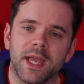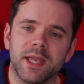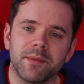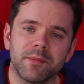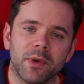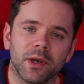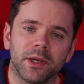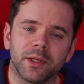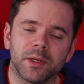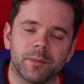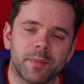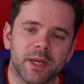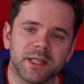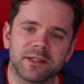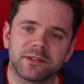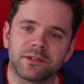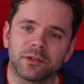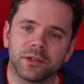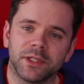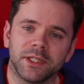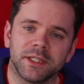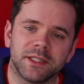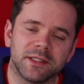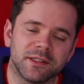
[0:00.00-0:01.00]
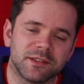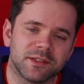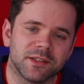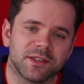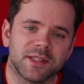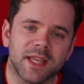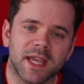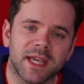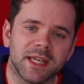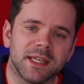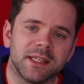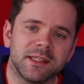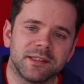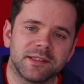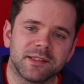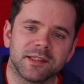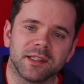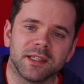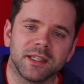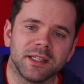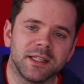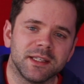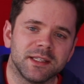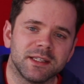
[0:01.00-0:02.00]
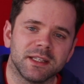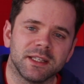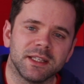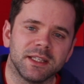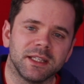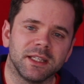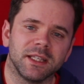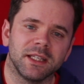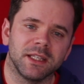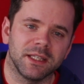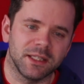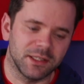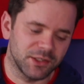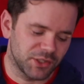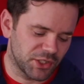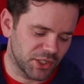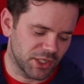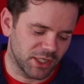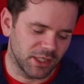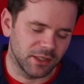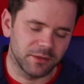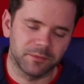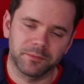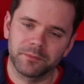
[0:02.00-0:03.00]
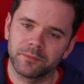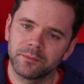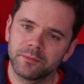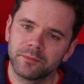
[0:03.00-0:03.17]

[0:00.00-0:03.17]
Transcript: A minor pentatonic is just A, C, D, E, G.